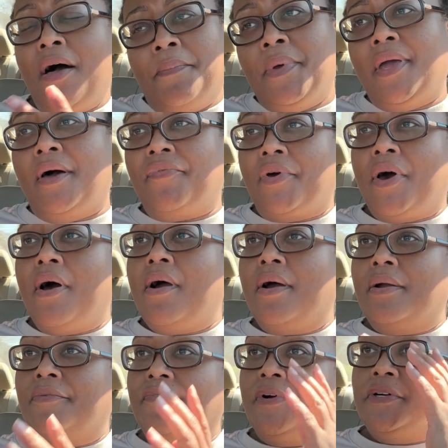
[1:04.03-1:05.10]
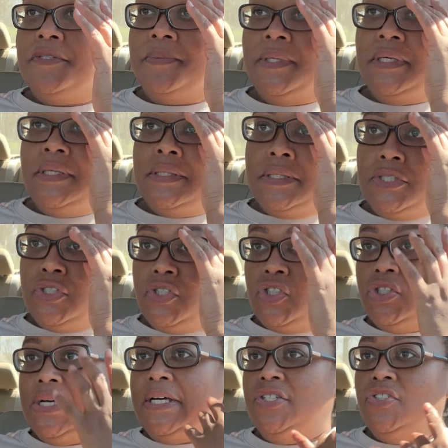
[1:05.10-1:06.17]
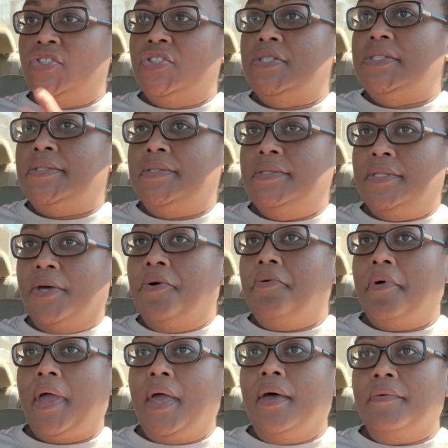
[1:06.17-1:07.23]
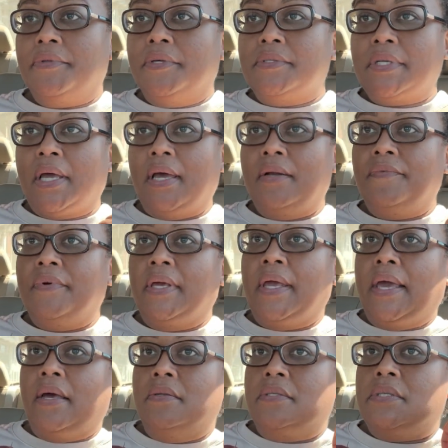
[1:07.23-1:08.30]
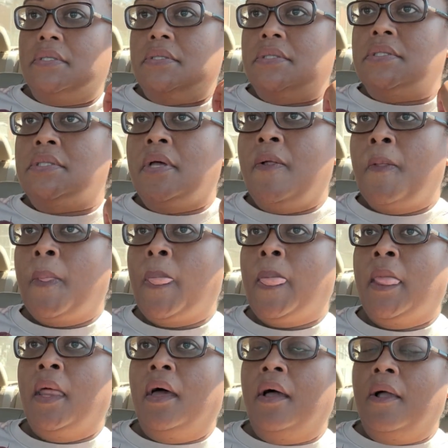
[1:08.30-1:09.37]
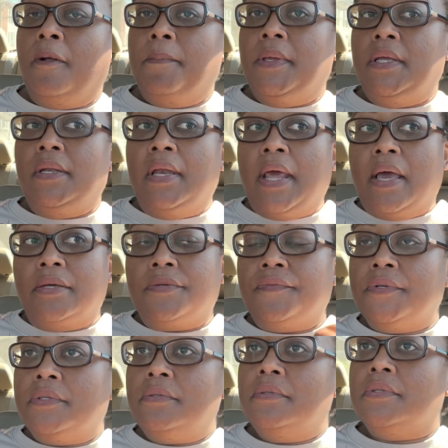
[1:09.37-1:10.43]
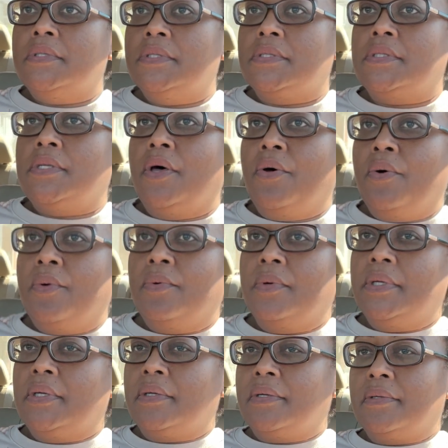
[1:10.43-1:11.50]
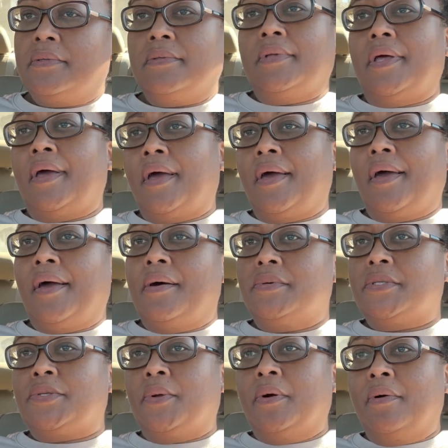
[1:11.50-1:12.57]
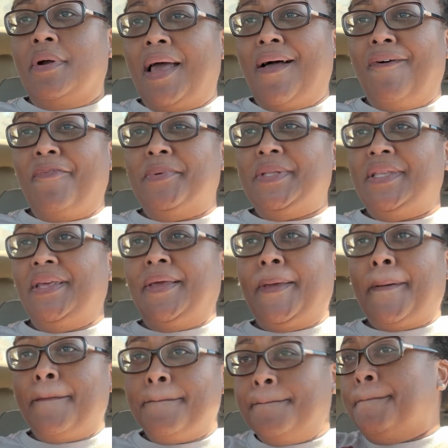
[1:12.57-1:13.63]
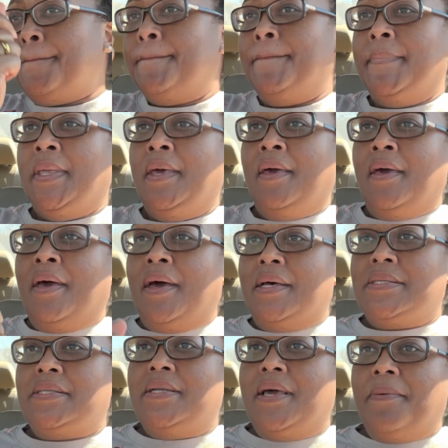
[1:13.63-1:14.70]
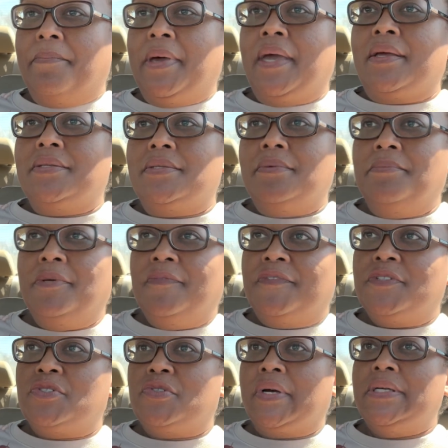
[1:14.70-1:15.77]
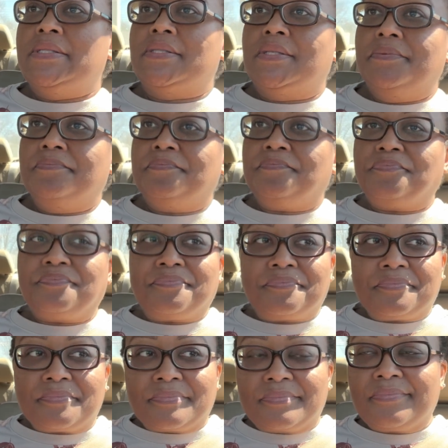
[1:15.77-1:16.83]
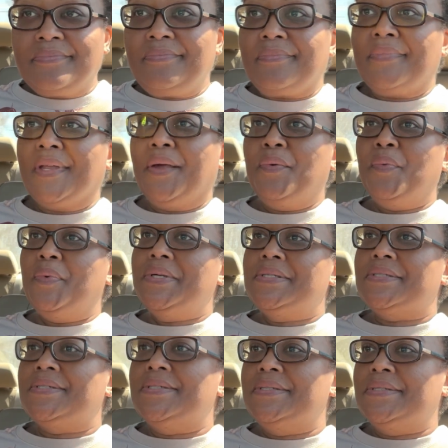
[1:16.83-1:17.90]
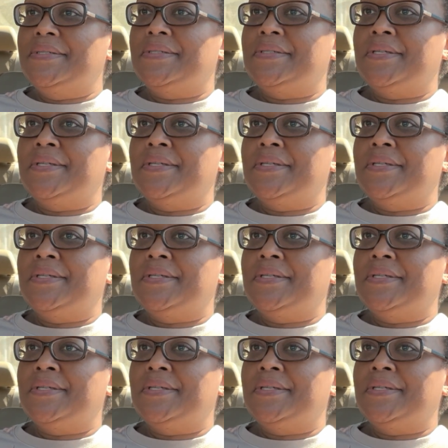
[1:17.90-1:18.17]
me off guard at first because I just don't have those kind of encounters in Nashville, and so I was thrown off. But then I snapped back into Memphis Tracy, which is